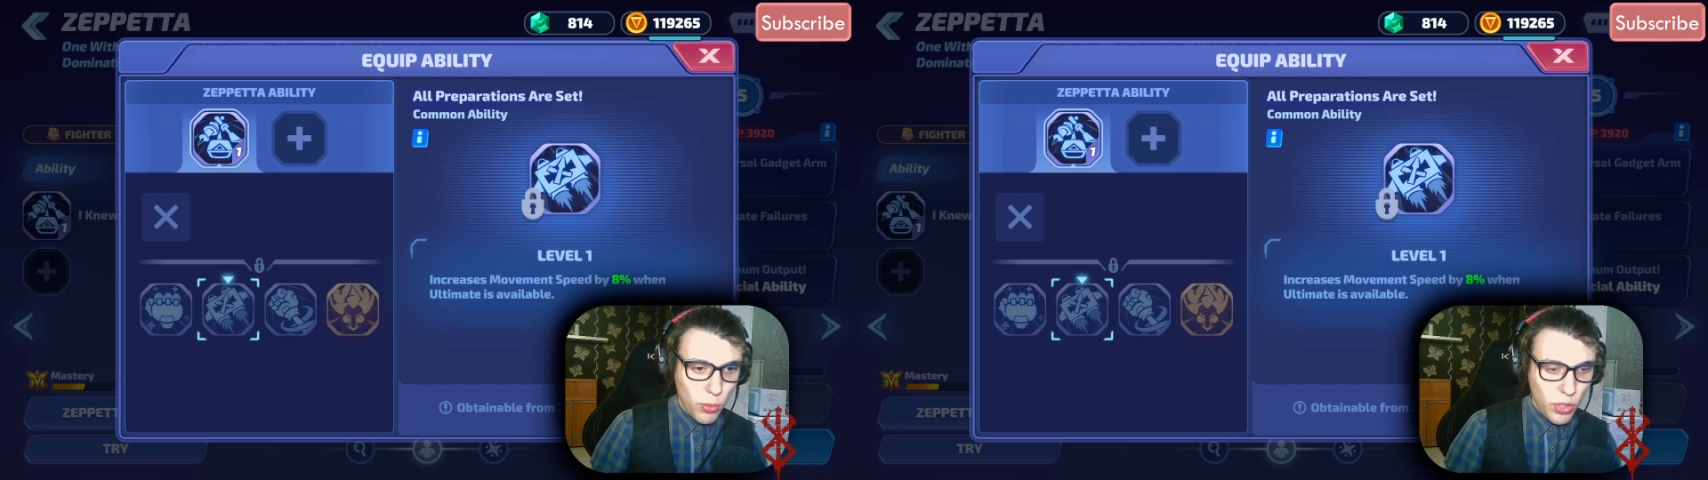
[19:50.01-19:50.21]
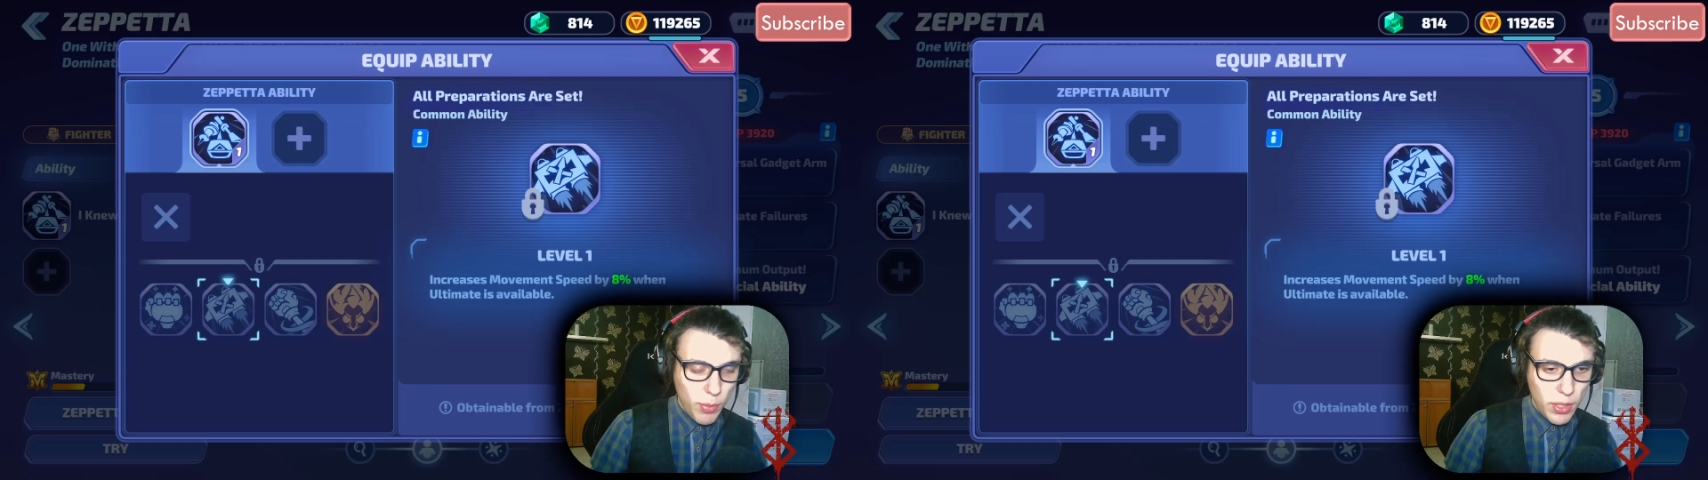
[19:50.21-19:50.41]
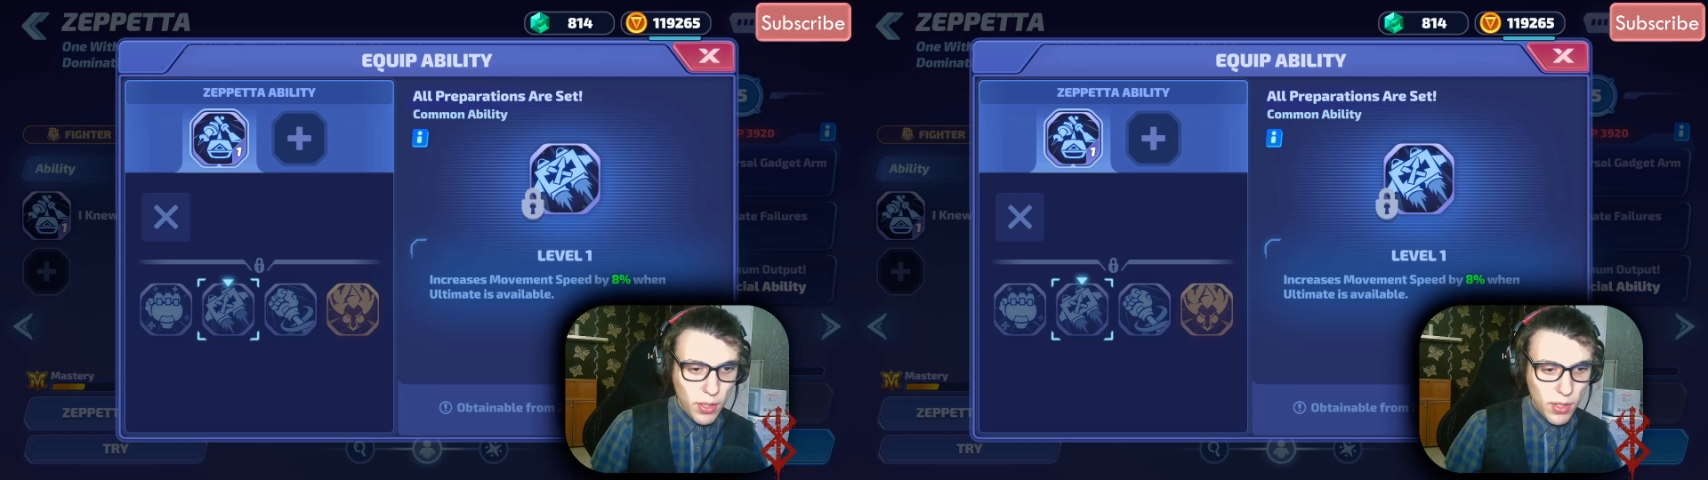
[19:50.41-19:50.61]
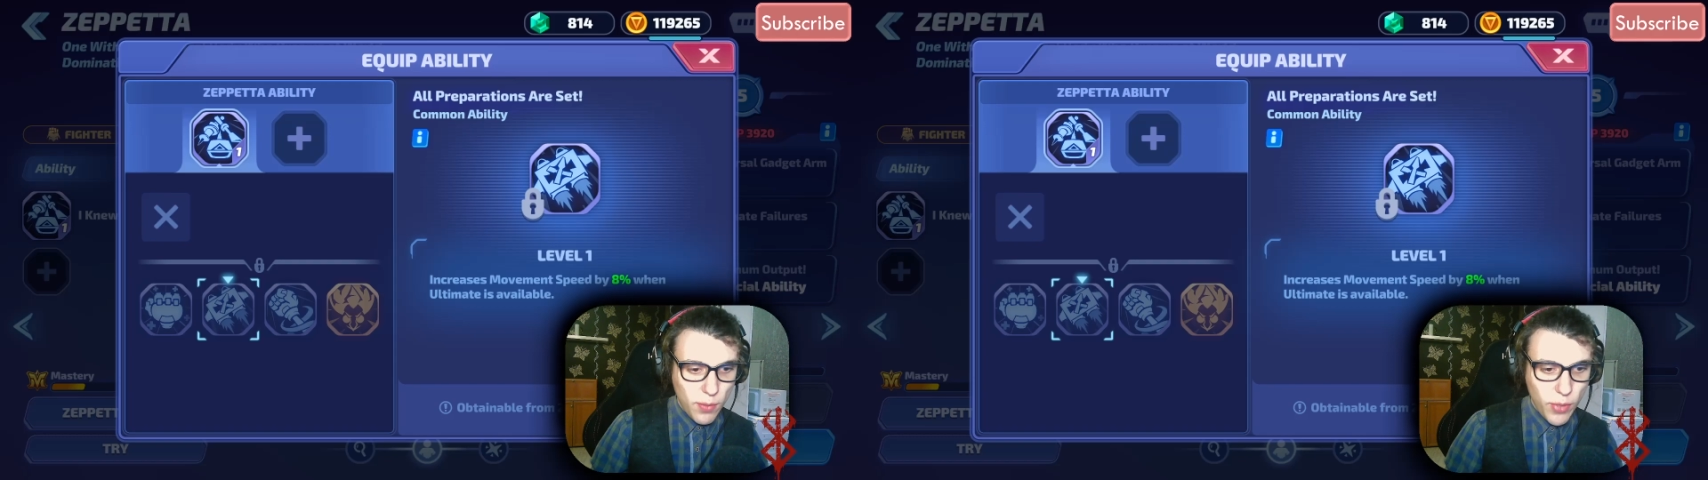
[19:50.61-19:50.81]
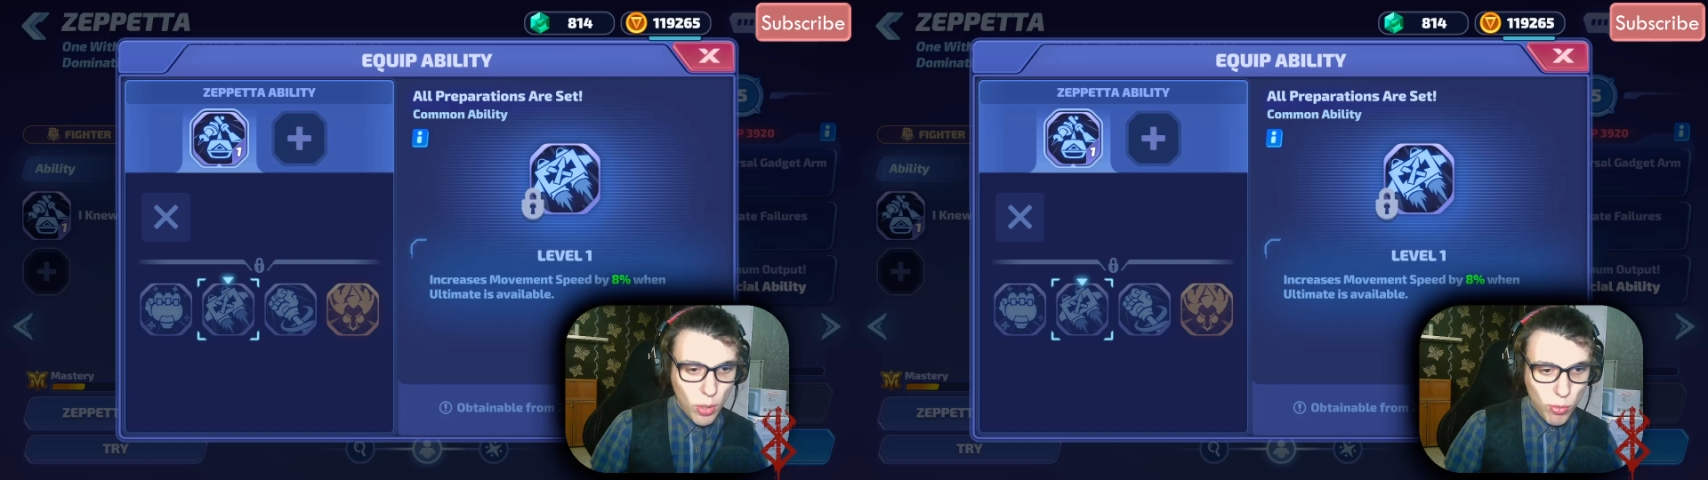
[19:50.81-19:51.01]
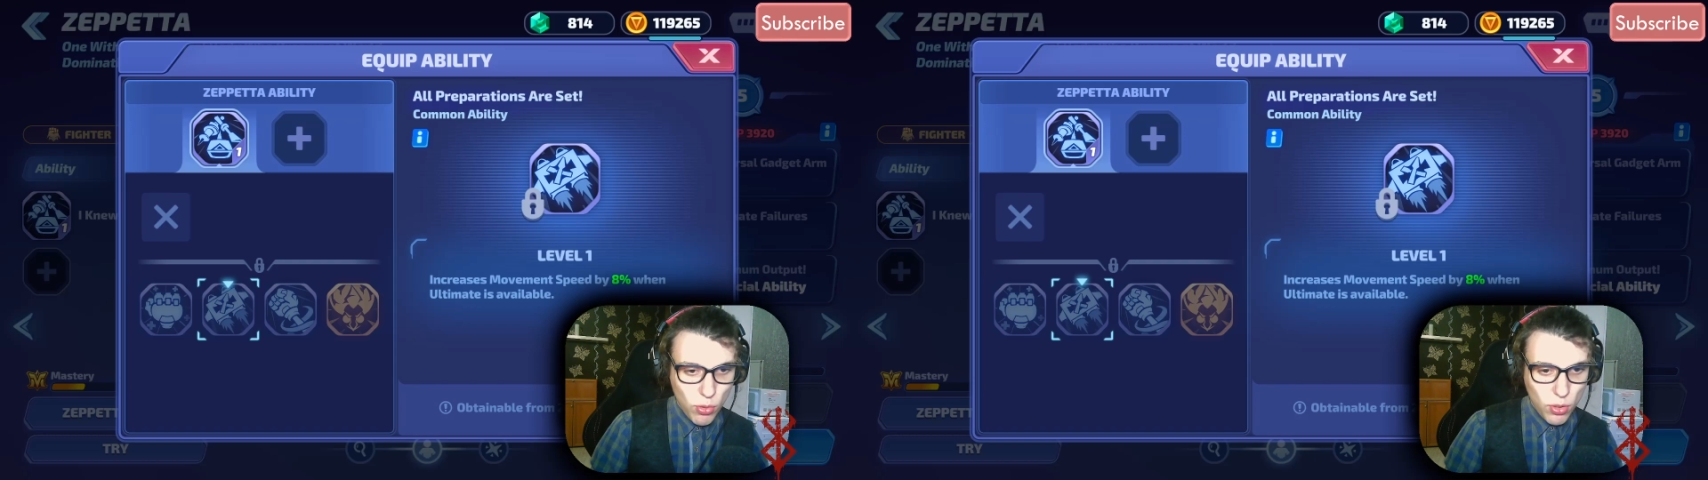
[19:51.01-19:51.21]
ultimate is available.